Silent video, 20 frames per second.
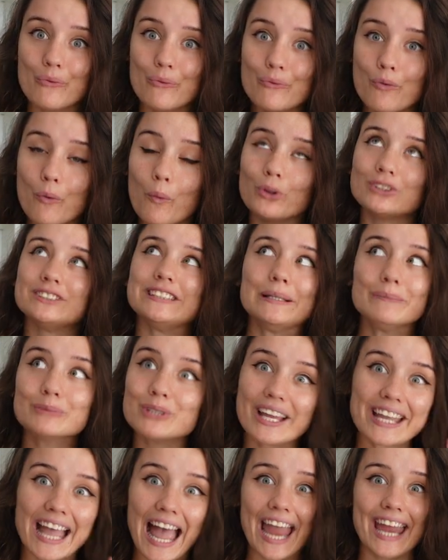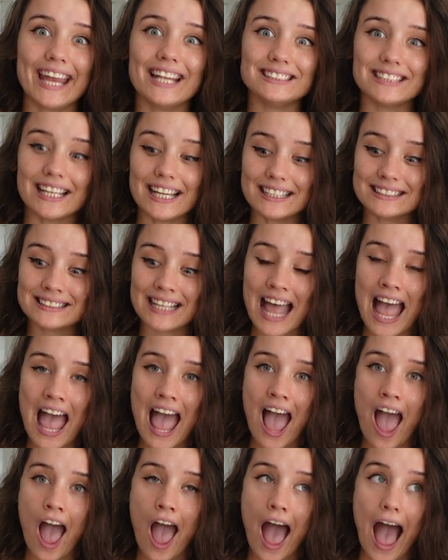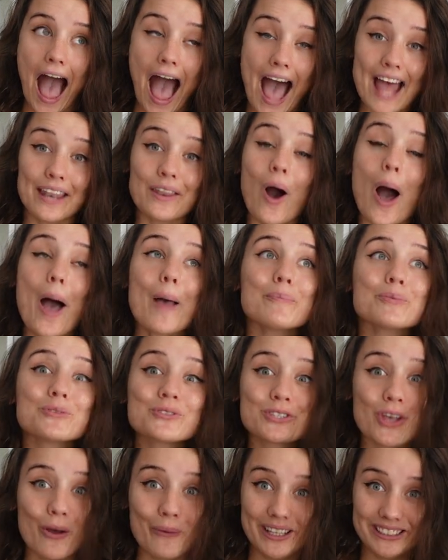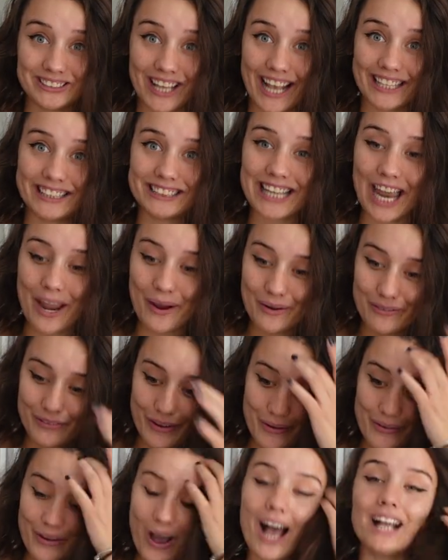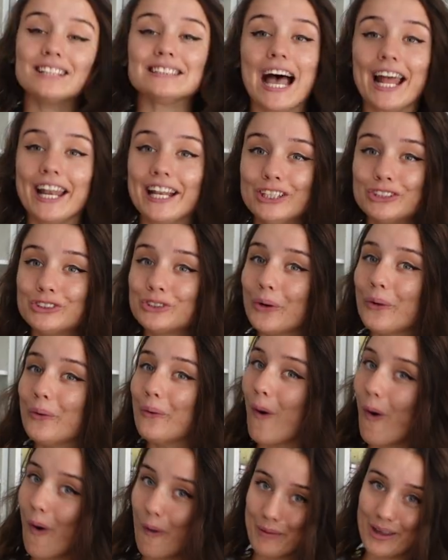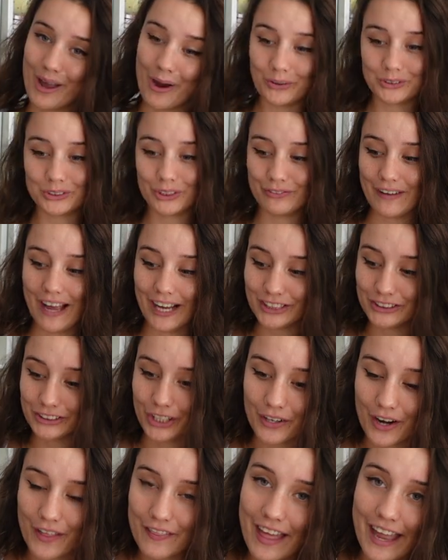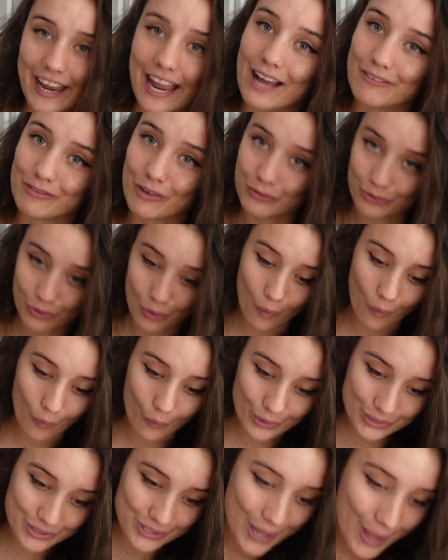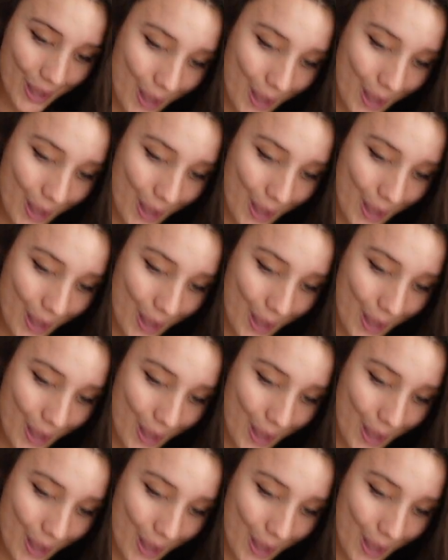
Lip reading: for what seems like ages. And I'm so excited to share it with you guys. And in true Hobby Ultra fashion, they have of course